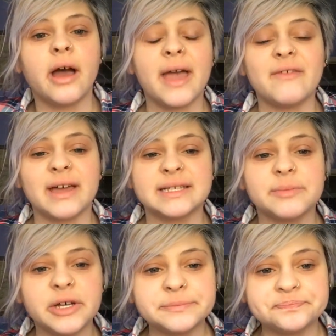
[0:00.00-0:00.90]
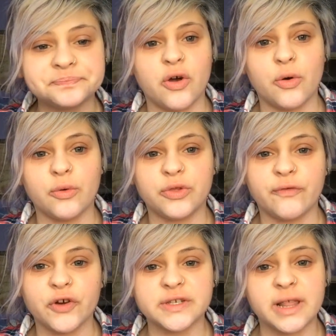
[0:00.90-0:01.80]
I have eczema, so
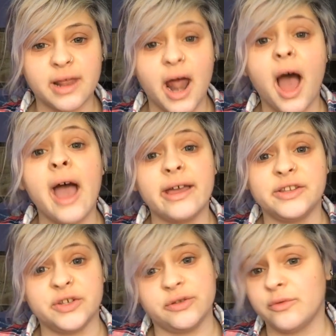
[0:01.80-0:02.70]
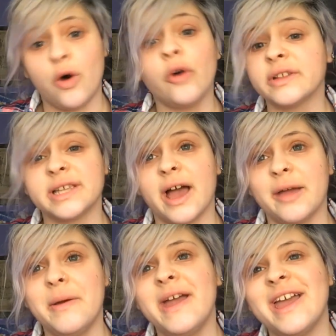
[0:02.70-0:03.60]
the first thing that I do all the
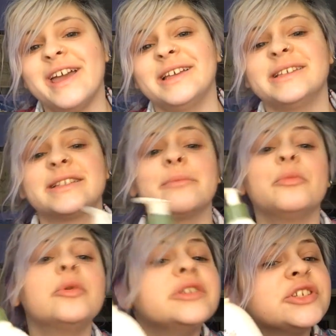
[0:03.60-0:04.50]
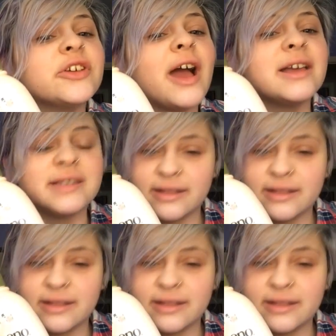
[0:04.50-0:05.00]
time is moisturize,